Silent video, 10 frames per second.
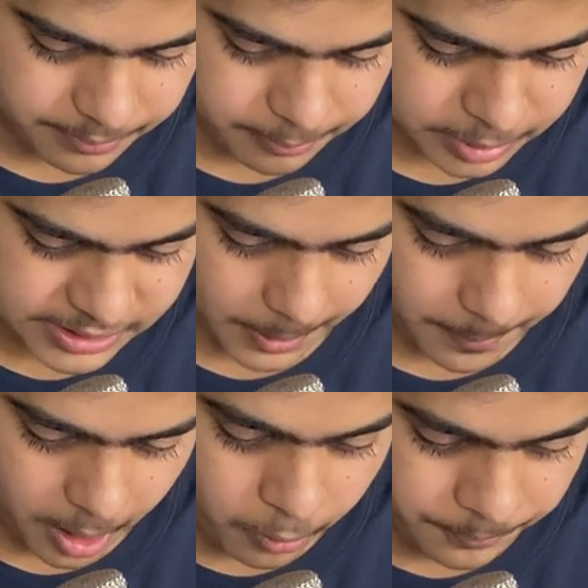but
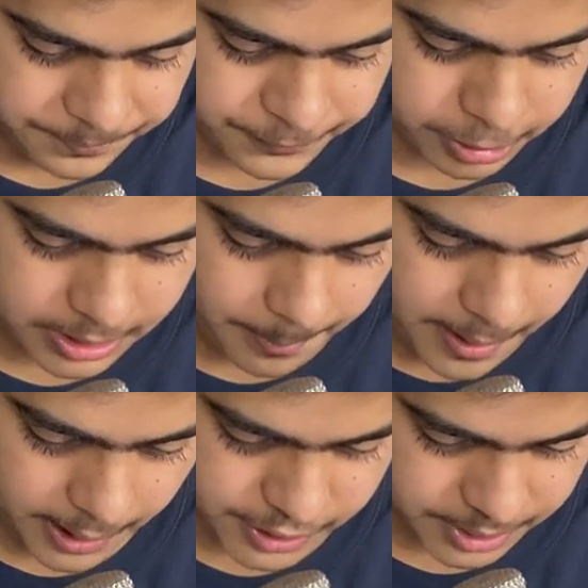somehow, with some
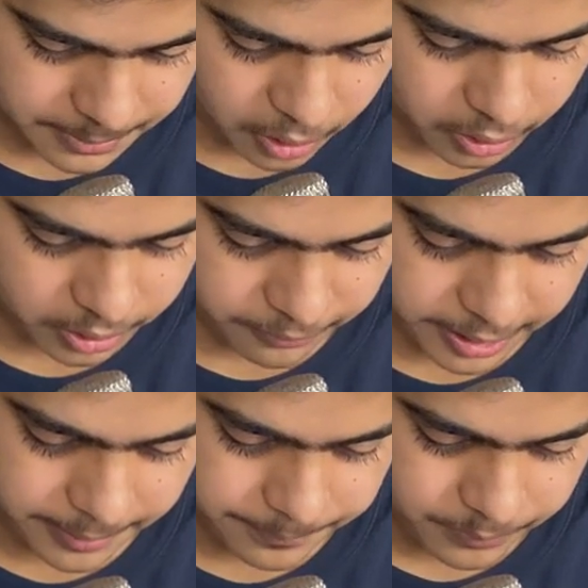hardship along the
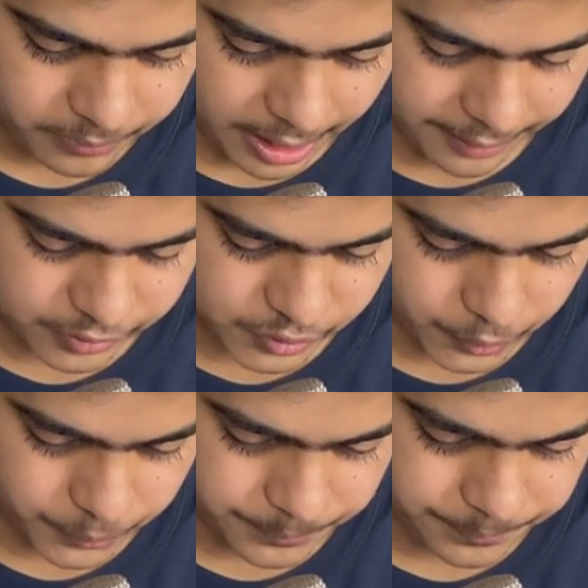way, I was through.